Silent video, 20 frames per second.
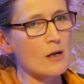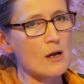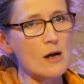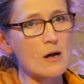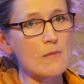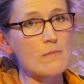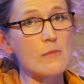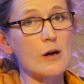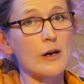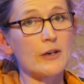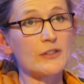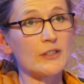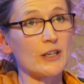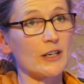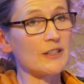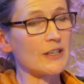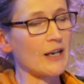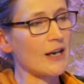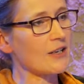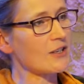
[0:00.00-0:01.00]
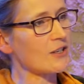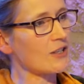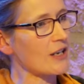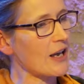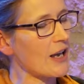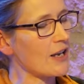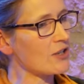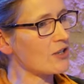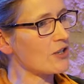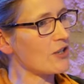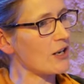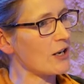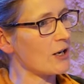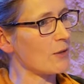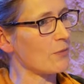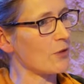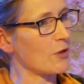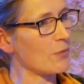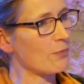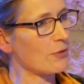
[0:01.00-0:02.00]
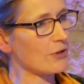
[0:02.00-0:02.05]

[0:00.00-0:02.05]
And as the